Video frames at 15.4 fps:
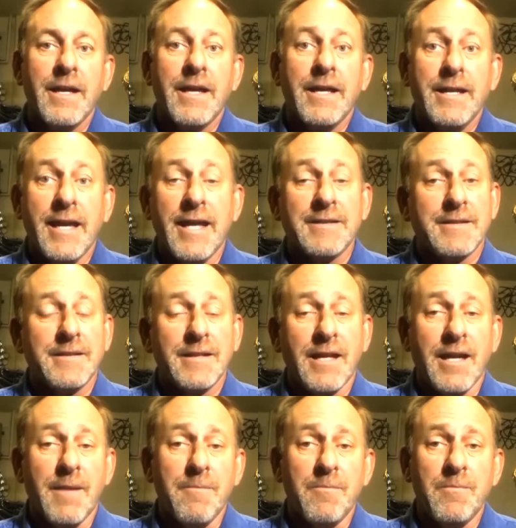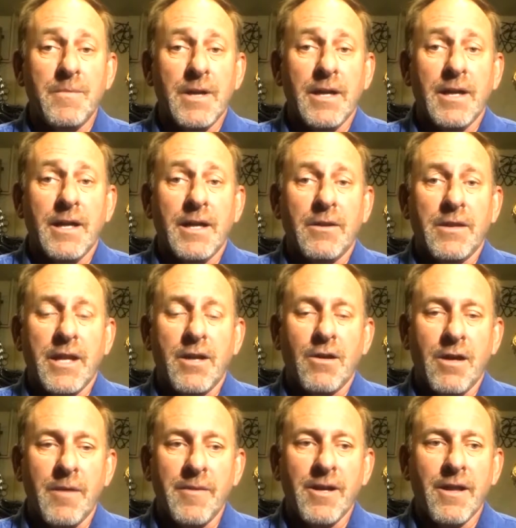Yes, they
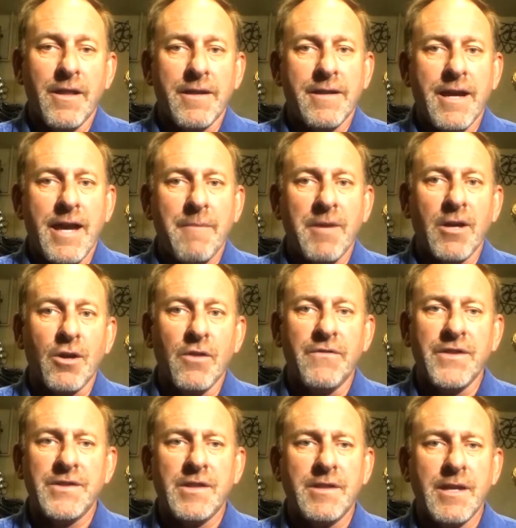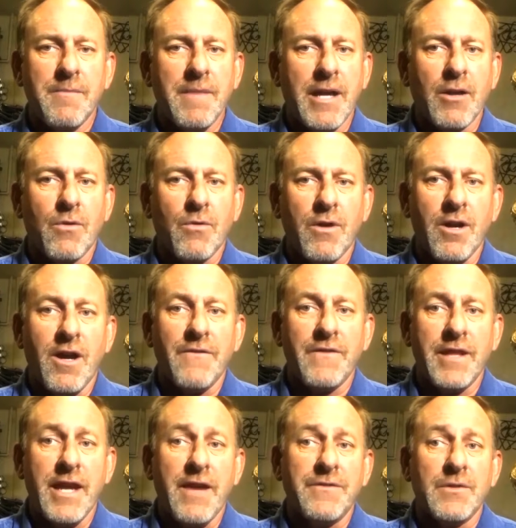call me all the time. I go visit them, and quite often
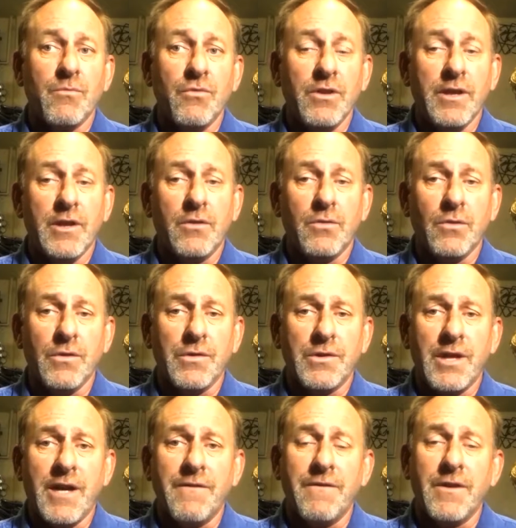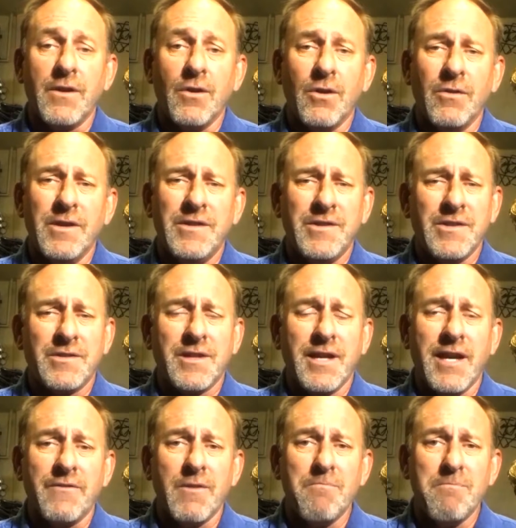they have some really cool stuff. They're always just kind
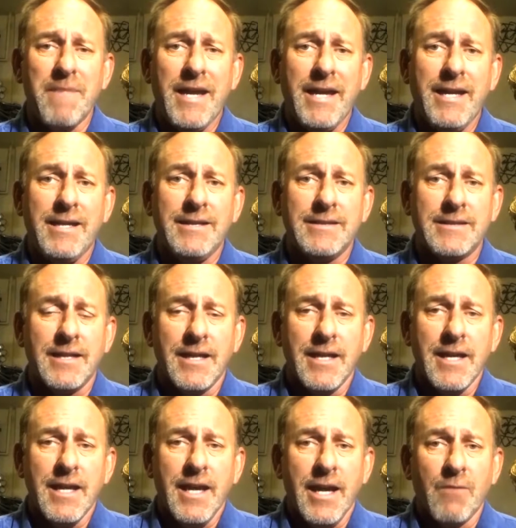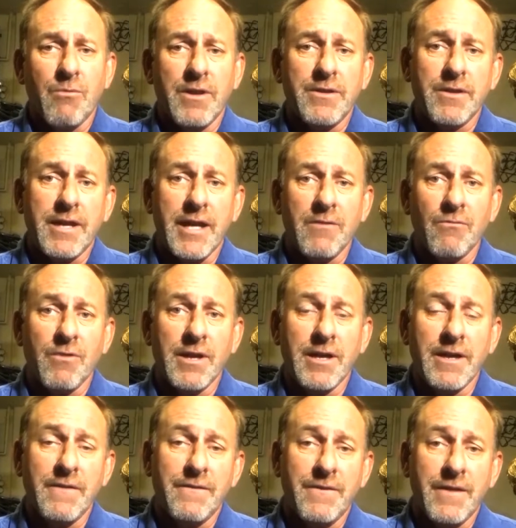of amazed at what they're getting rid
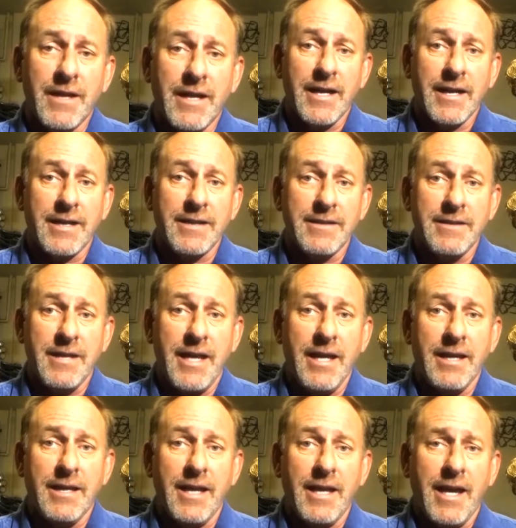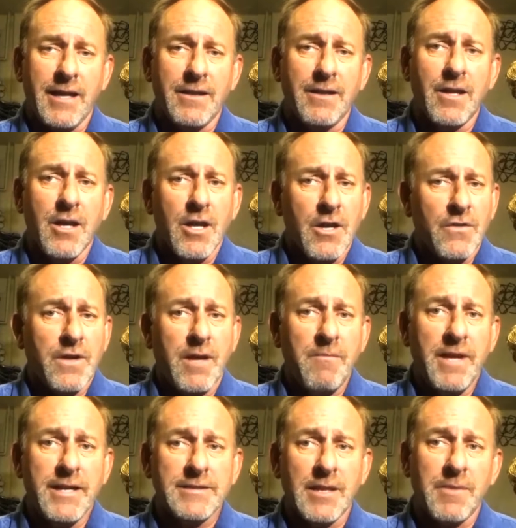of that can take and try and
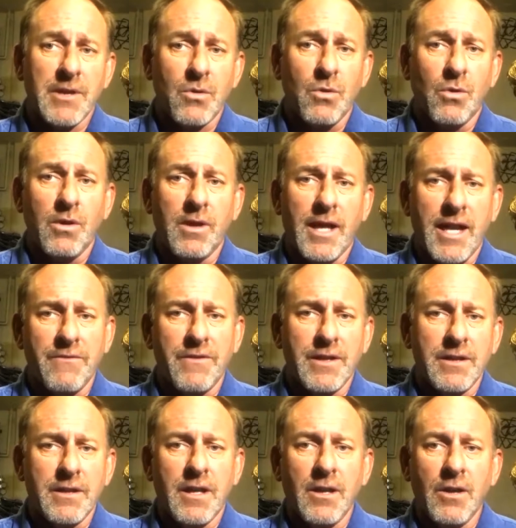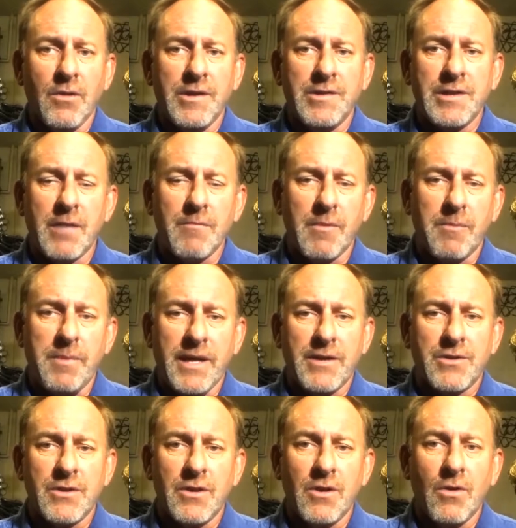make something cool out of it. I always send them a
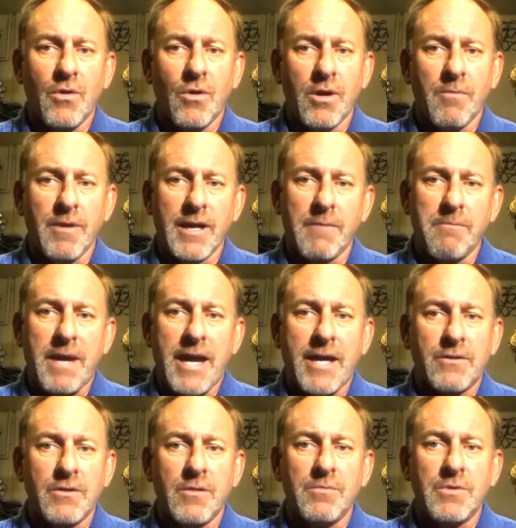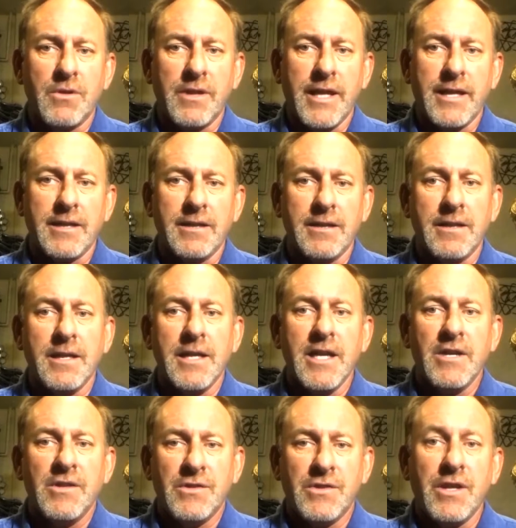picture or bring it back to them so they can
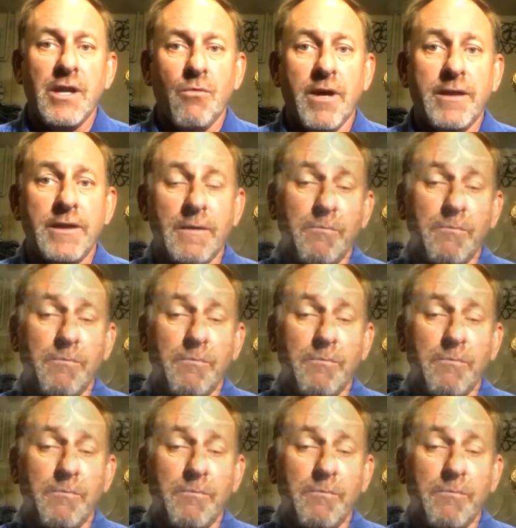see what the